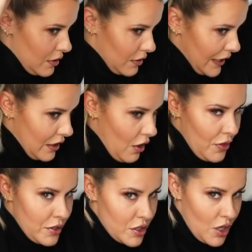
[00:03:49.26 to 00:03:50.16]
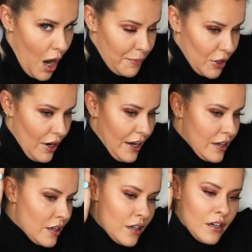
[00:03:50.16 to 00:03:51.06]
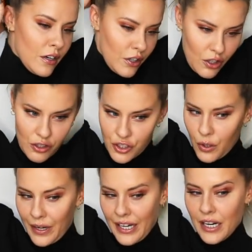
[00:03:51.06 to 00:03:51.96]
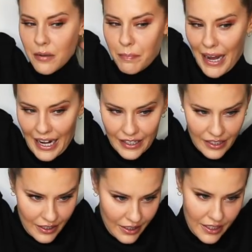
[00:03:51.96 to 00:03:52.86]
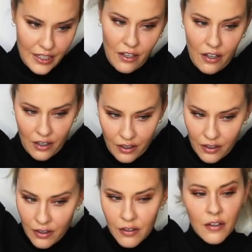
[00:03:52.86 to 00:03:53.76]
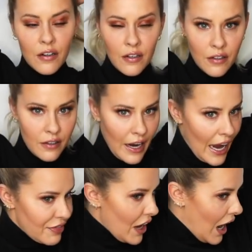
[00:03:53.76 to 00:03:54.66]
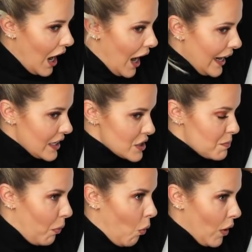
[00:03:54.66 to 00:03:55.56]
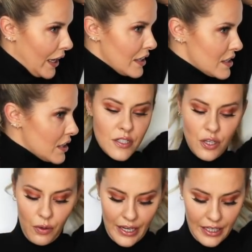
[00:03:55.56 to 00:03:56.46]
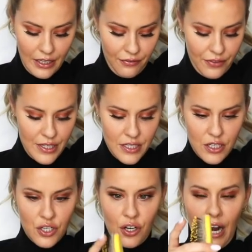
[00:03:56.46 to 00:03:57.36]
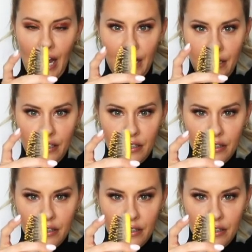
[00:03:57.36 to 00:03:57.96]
like on the top of your head. You're doing it back here at the highest point. So like if this is your head,